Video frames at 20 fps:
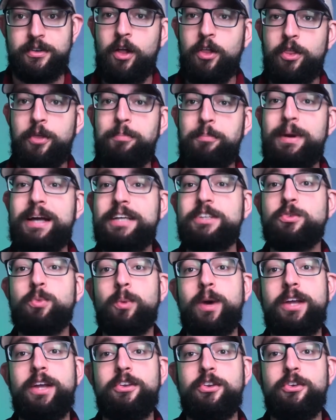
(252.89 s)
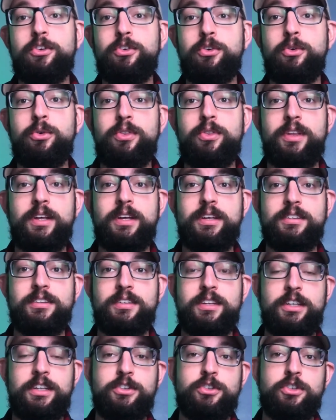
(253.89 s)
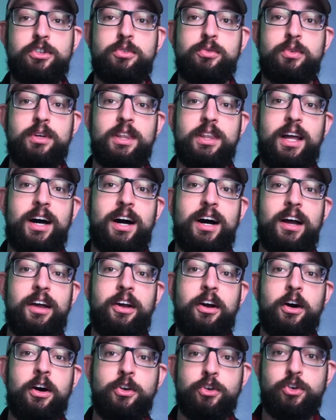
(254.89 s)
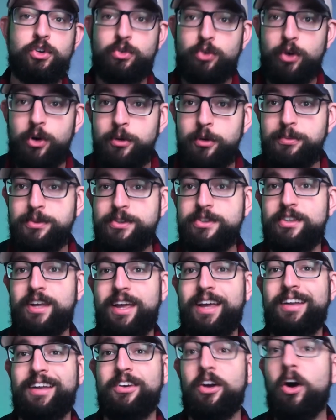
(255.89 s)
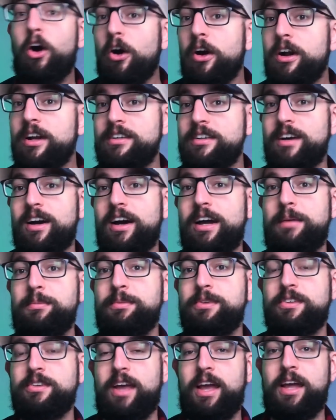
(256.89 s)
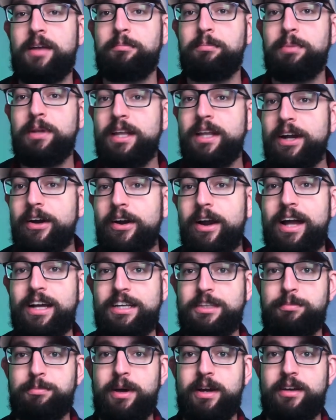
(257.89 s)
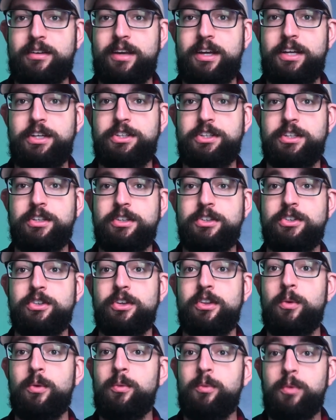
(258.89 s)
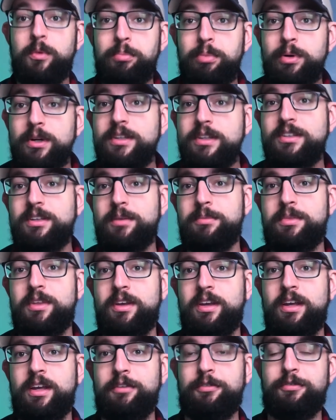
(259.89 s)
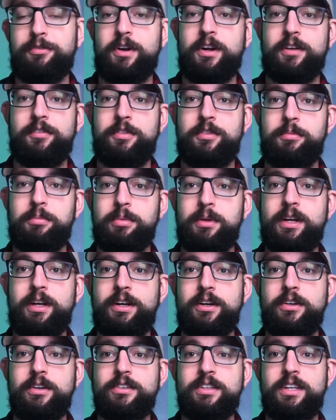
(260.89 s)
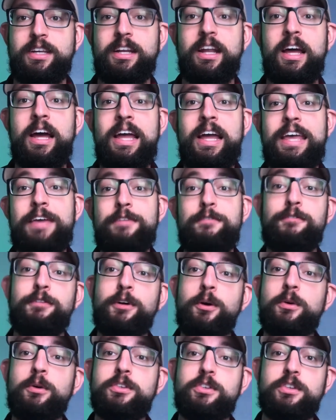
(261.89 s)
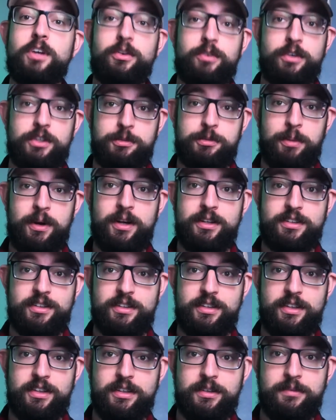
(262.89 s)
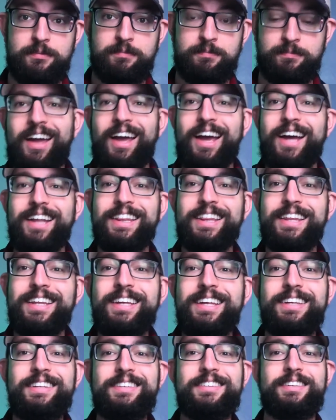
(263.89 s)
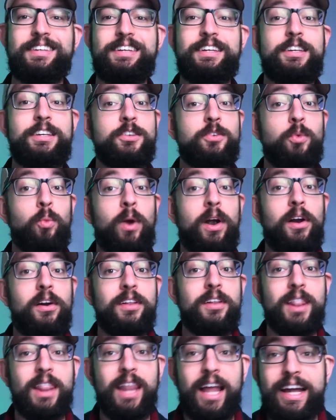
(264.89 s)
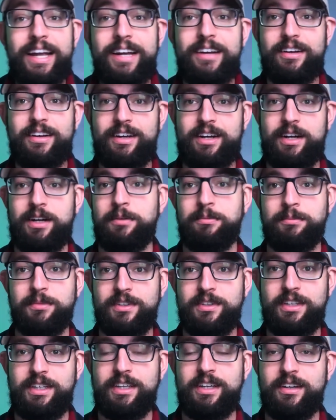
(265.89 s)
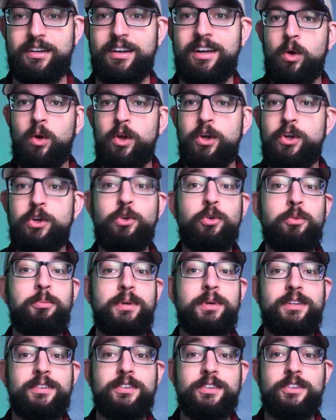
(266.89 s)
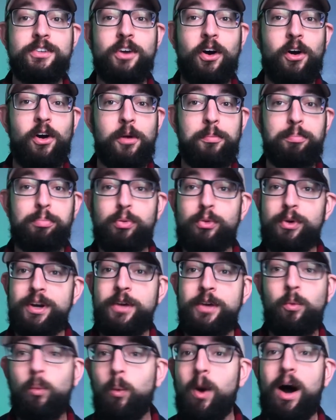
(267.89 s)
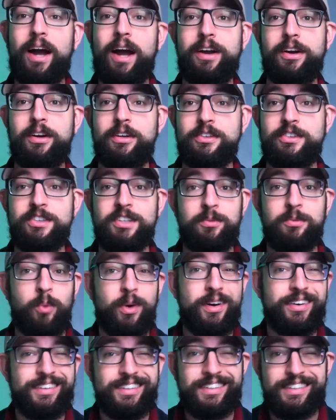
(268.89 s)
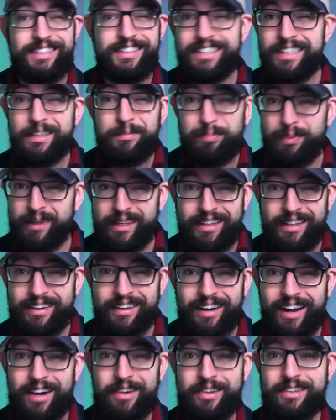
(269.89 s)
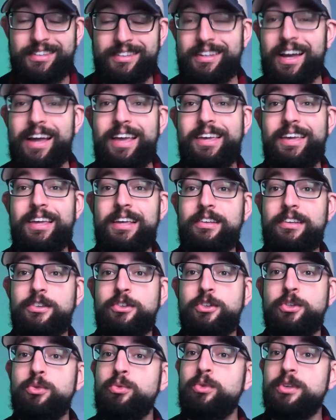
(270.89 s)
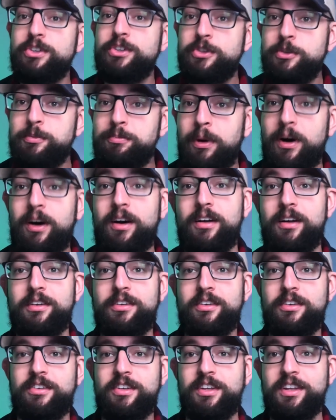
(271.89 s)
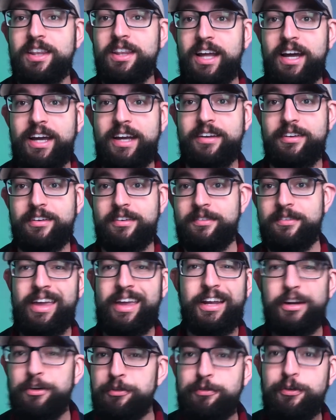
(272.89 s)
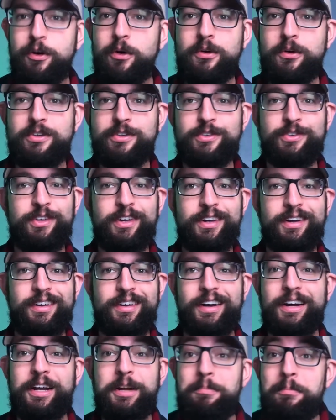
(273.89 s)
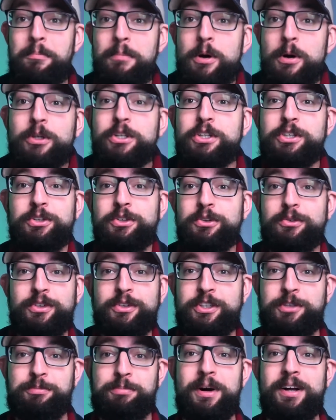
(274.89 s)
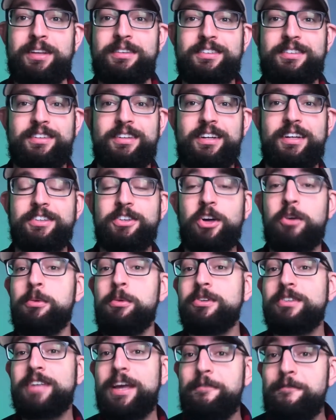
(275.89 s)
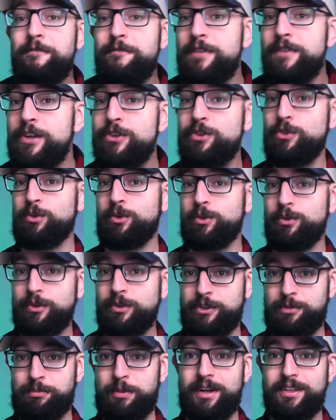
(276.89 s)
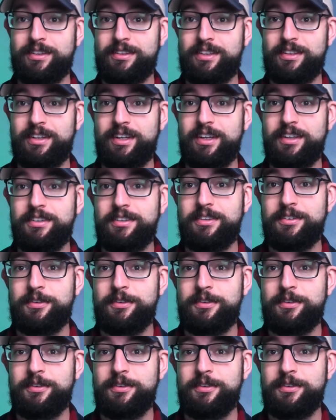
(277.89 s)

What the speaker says: The best way to do this is to rely on tropes and archetypes and player expectations so that when we put something in front of the players, it evokes a response in them. And this is where light comes in. Humans are pre-wired somewhere deep in our psyches to respond to light. It evokes an emotional response in us, almost a visceral response in us.